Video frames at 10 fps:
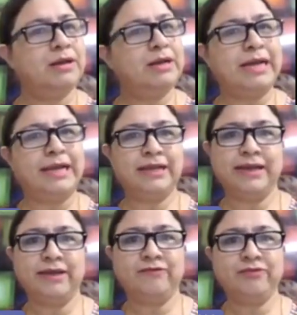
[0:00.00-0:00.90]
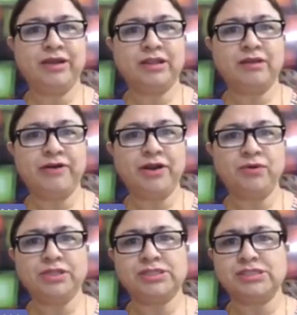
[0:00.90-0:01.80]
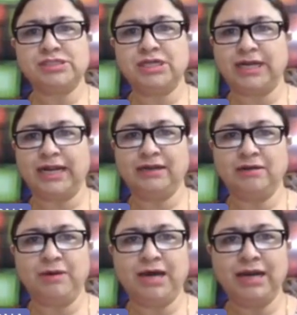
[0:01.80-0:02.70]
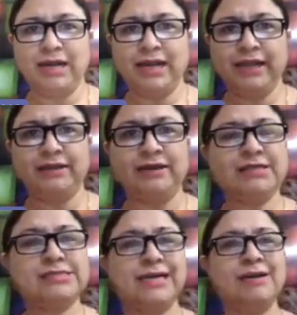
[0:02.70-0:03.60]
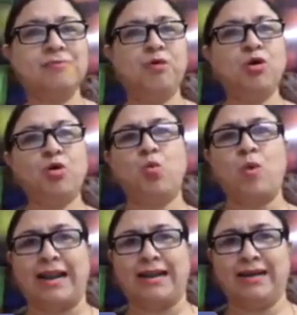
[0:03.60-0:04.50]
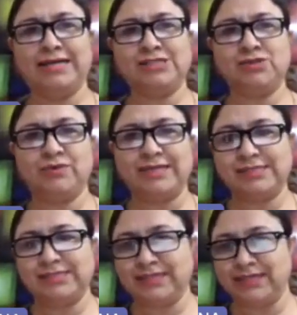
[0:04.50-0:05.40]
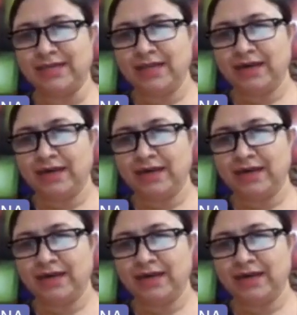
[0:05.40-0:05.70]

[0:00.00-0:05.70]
Like every other window, this is the title bar. Here it is written book 1, as you can see.